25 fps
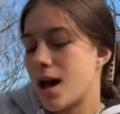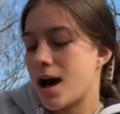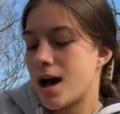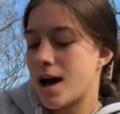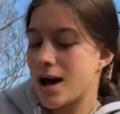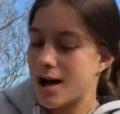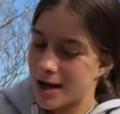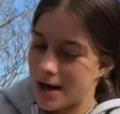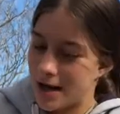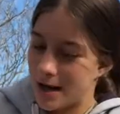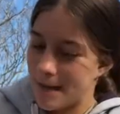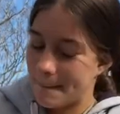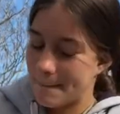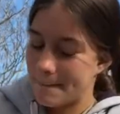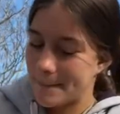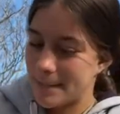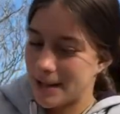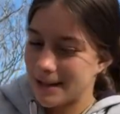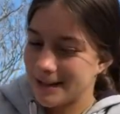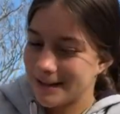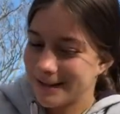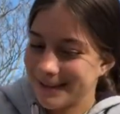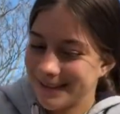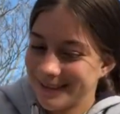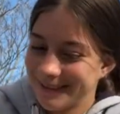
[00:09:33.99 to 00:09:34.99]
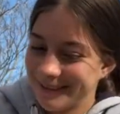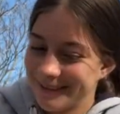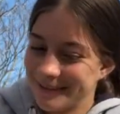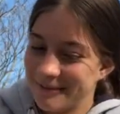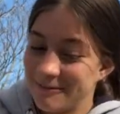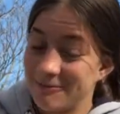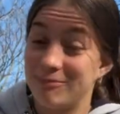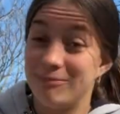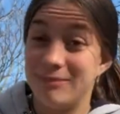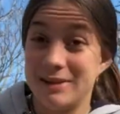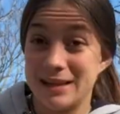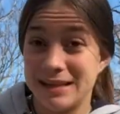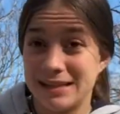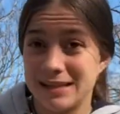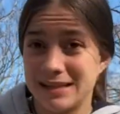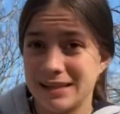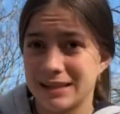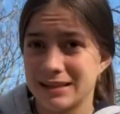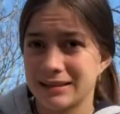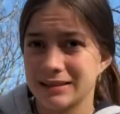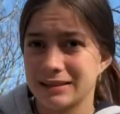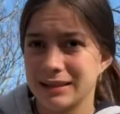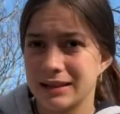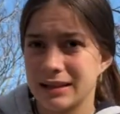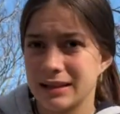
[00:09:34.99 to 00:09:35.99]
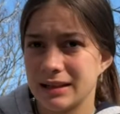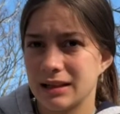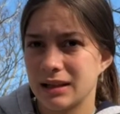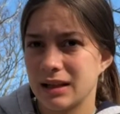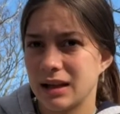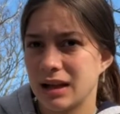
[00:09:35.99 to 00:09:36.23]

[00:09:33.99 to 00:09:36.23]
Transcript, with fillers: Um, basically,